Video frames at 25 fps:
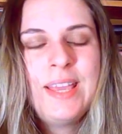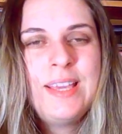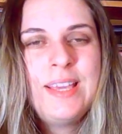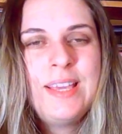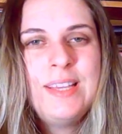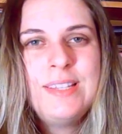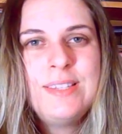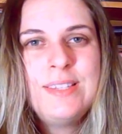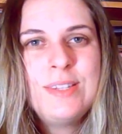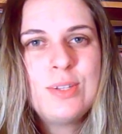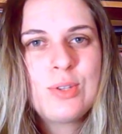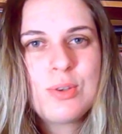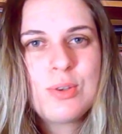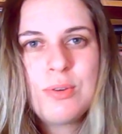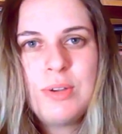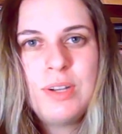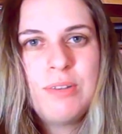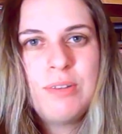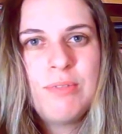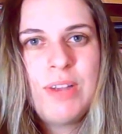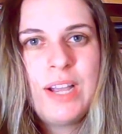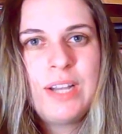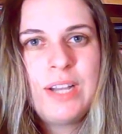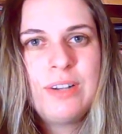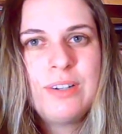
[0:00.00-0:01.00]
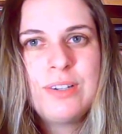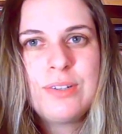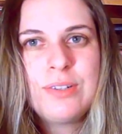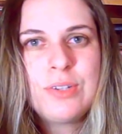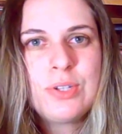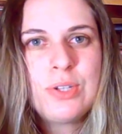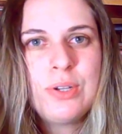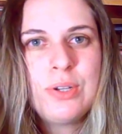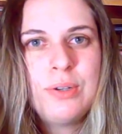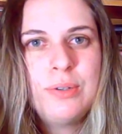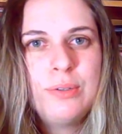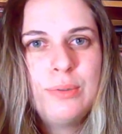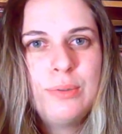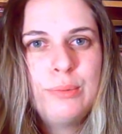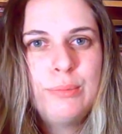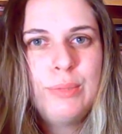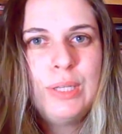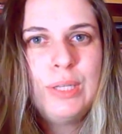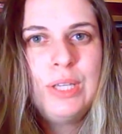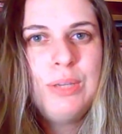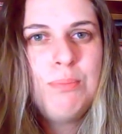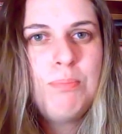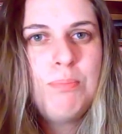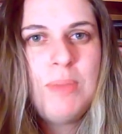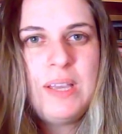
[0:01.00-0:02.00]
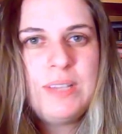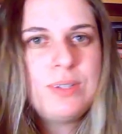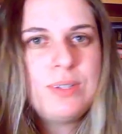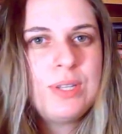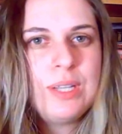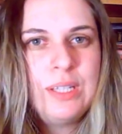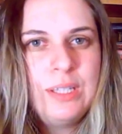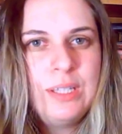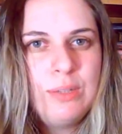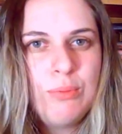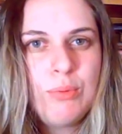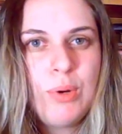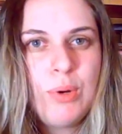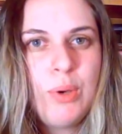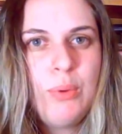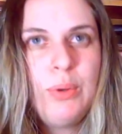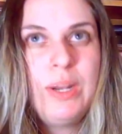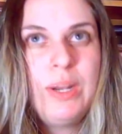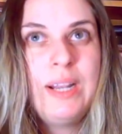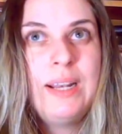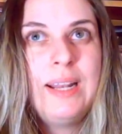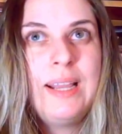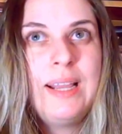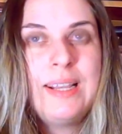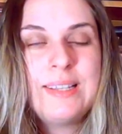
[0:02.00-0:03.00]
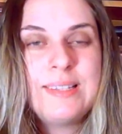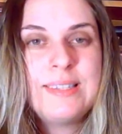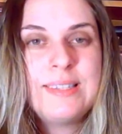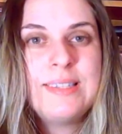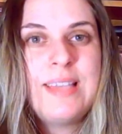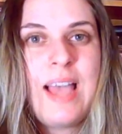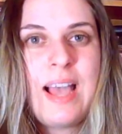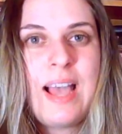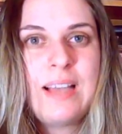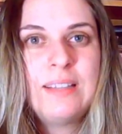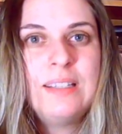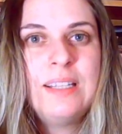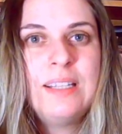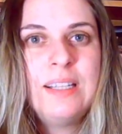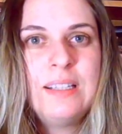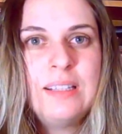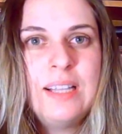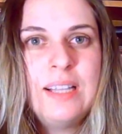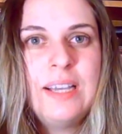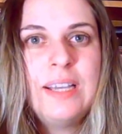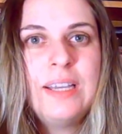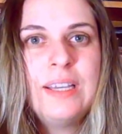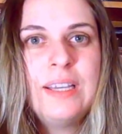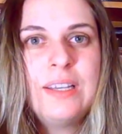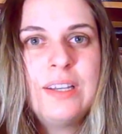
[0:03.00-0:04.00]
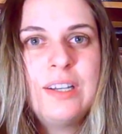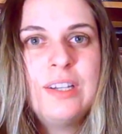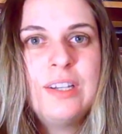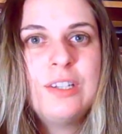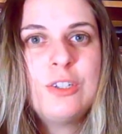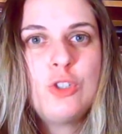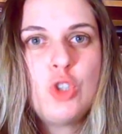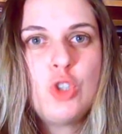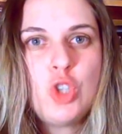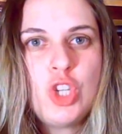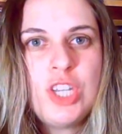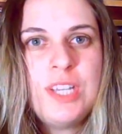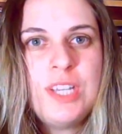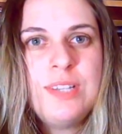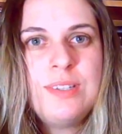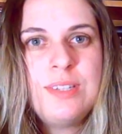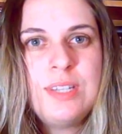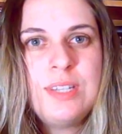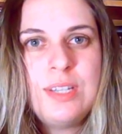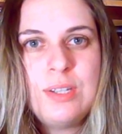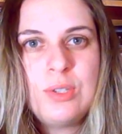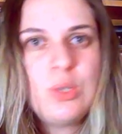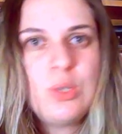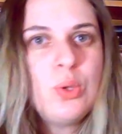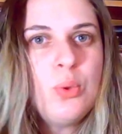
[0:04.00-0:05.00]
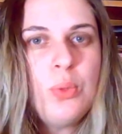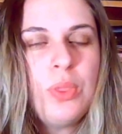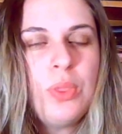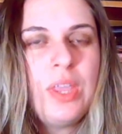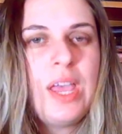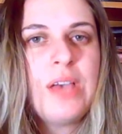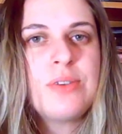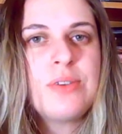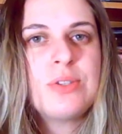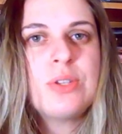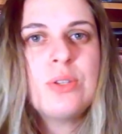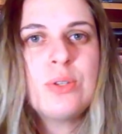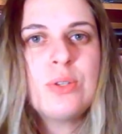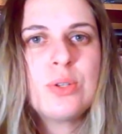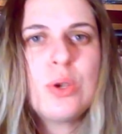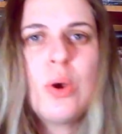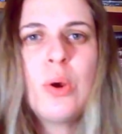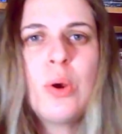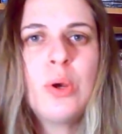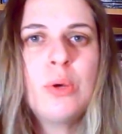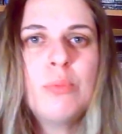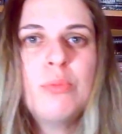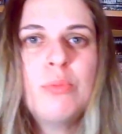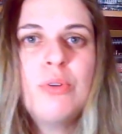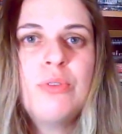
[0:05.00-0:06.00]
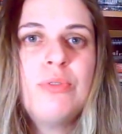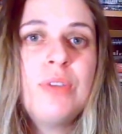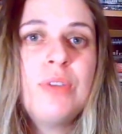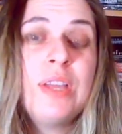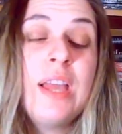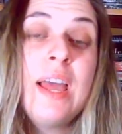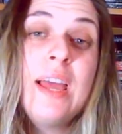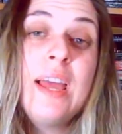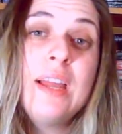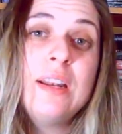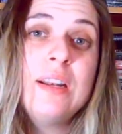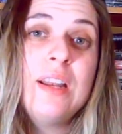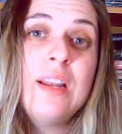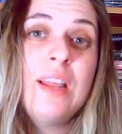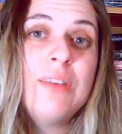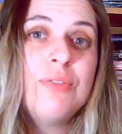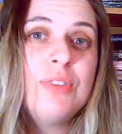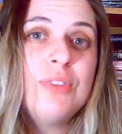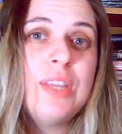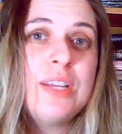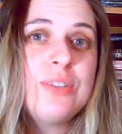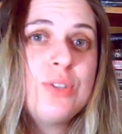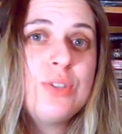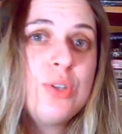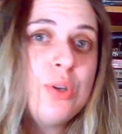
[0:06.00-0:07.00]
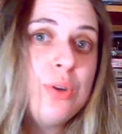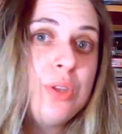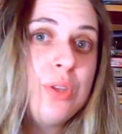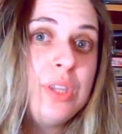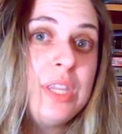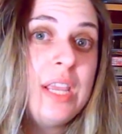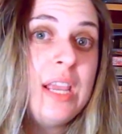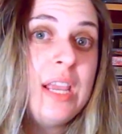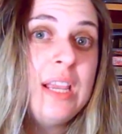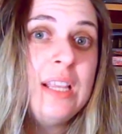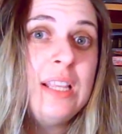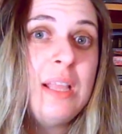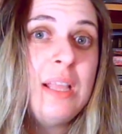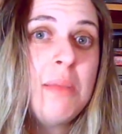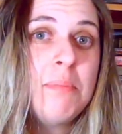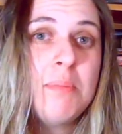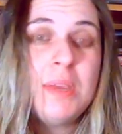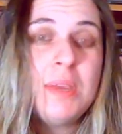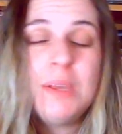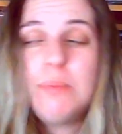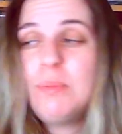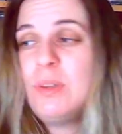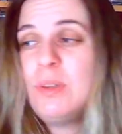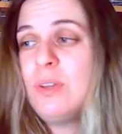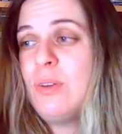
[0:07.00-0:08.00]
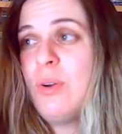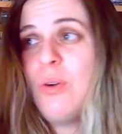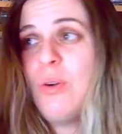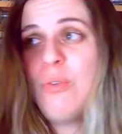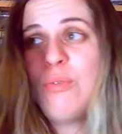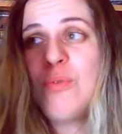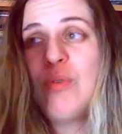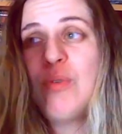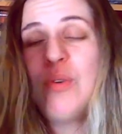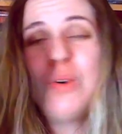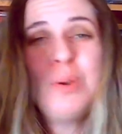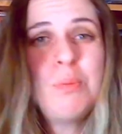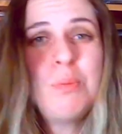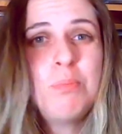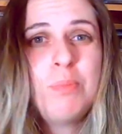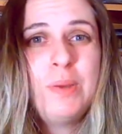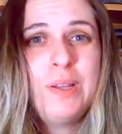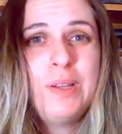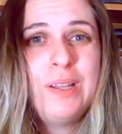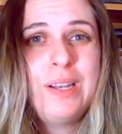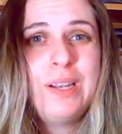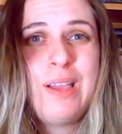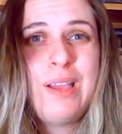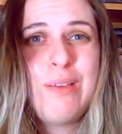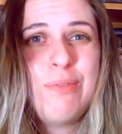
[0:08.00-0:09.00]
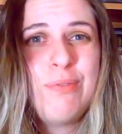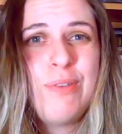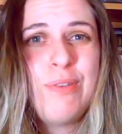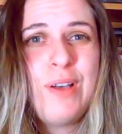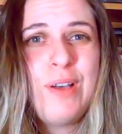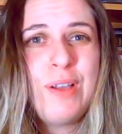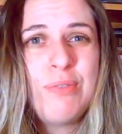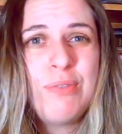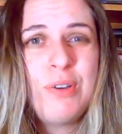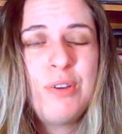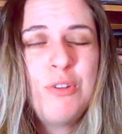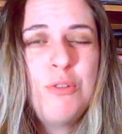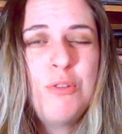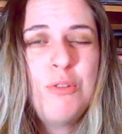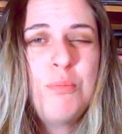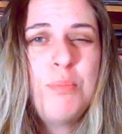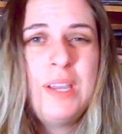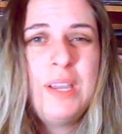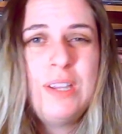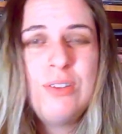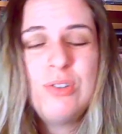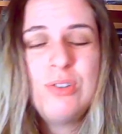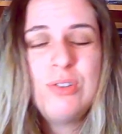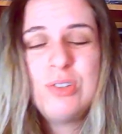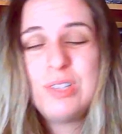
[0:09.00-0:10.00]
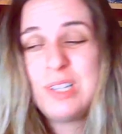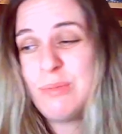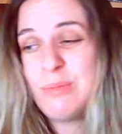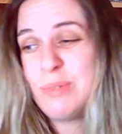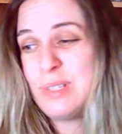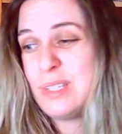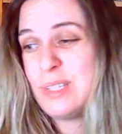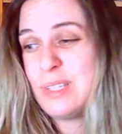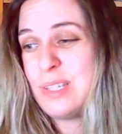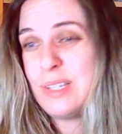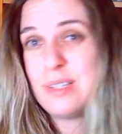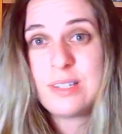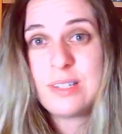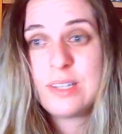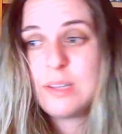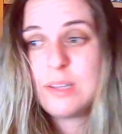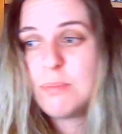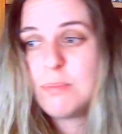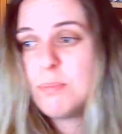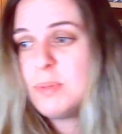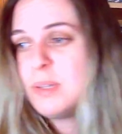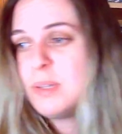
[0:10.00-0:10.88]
a screenwriter, so he basically wrote it exactly like a cheesy 2000s horror movie. And if that's your thing, then maybe go for it. But at 500 pages, I would say skip